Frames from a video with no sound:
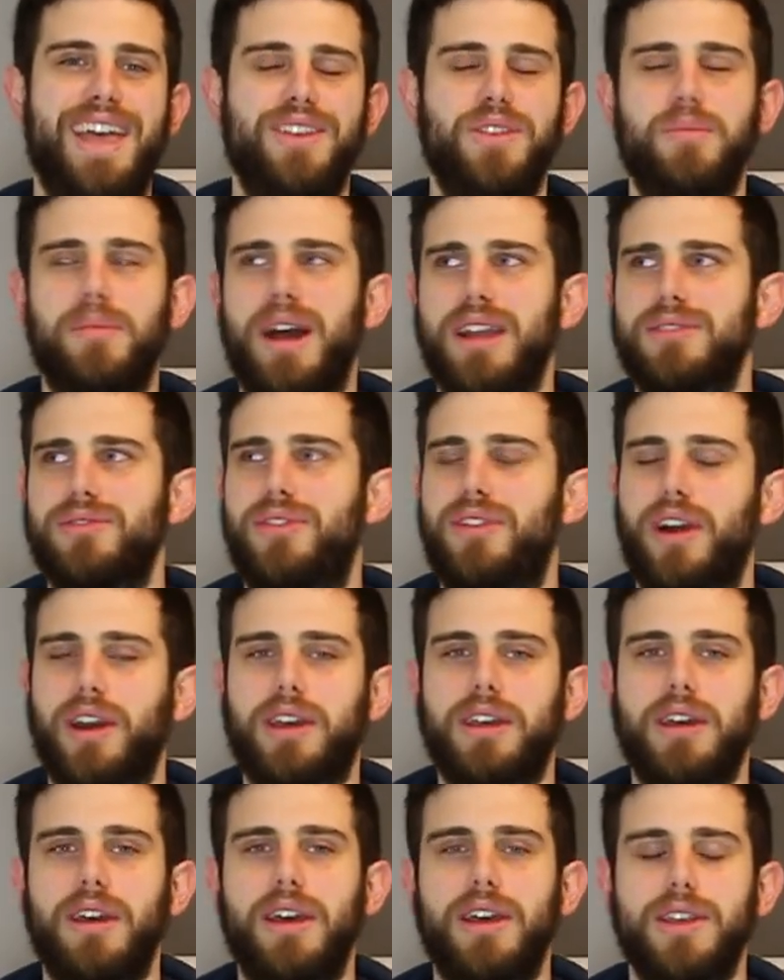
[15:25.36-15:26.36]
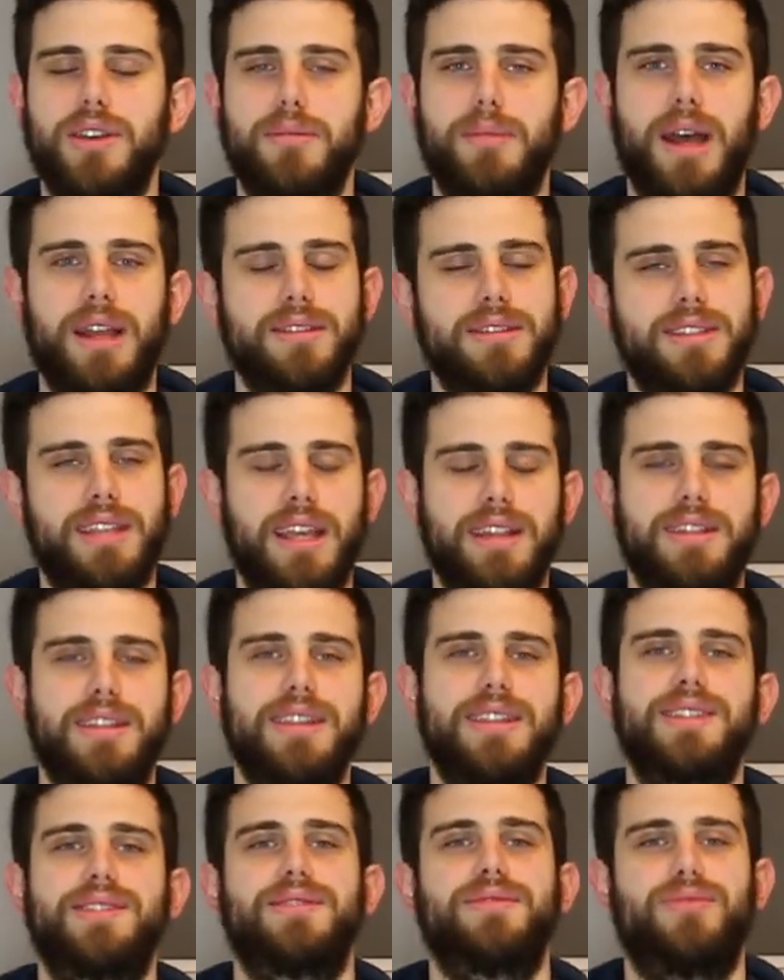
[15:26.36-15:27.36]
Your mindset
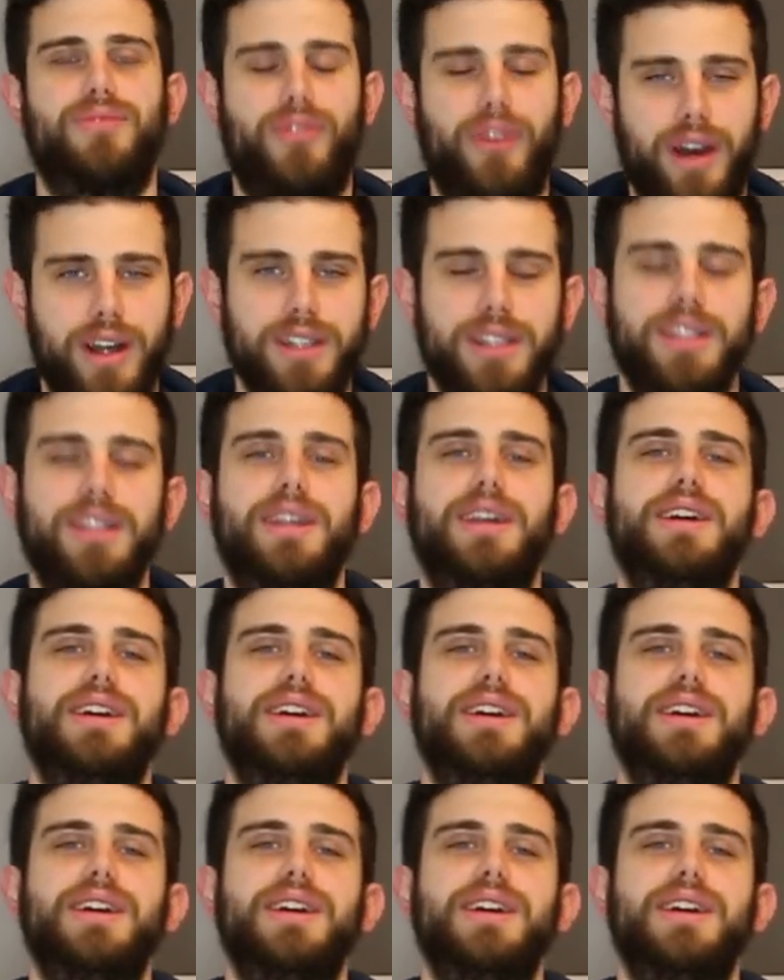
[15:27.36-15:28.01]
isn't fucked.